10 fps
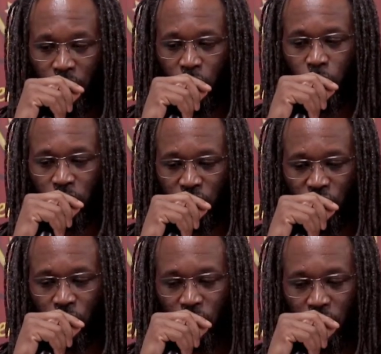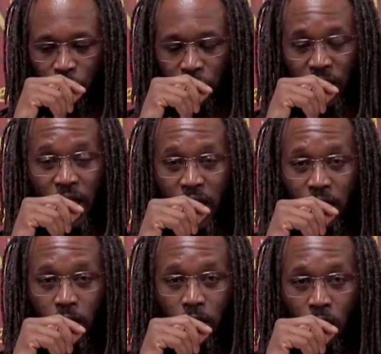You can certainly
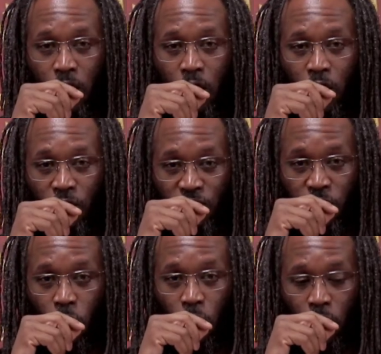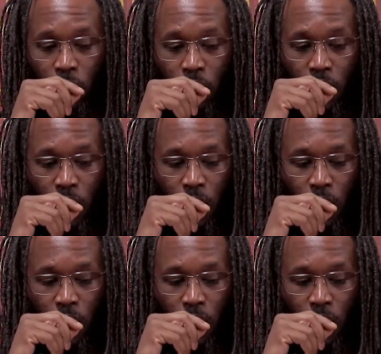plan for